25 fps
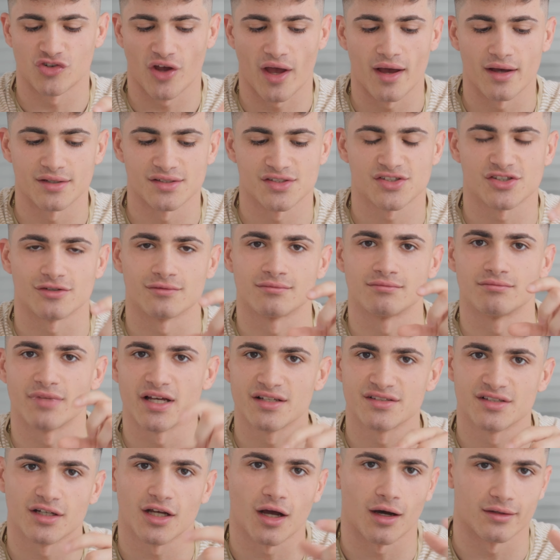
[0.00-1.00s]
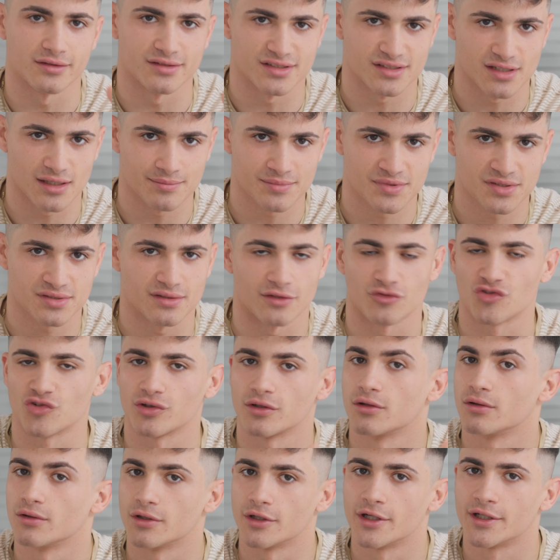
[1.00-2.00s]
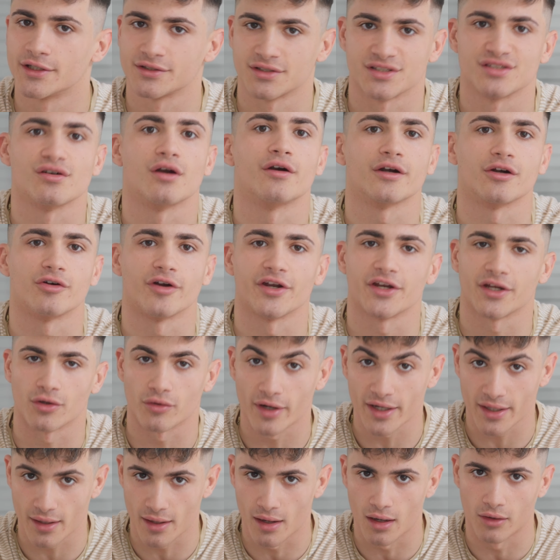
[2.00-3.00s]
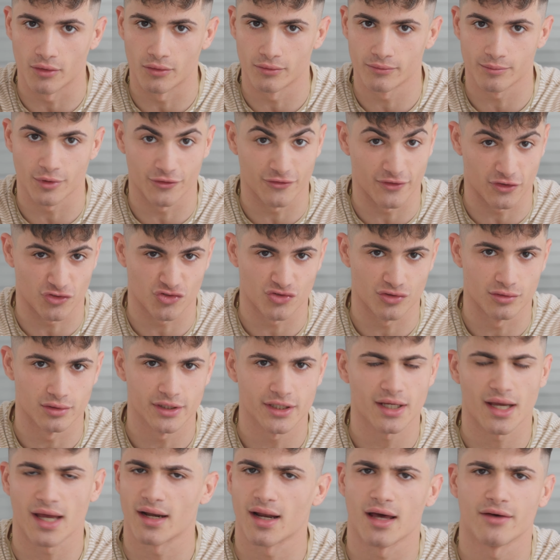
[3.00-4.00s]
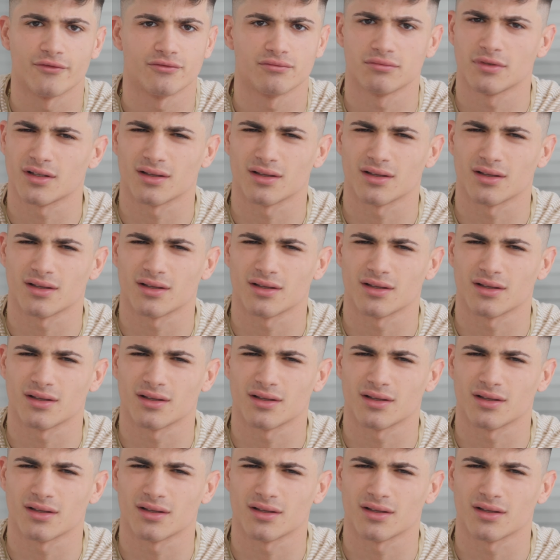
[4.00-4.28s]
has some basic concepts that you can learn to start grading right now professionally and have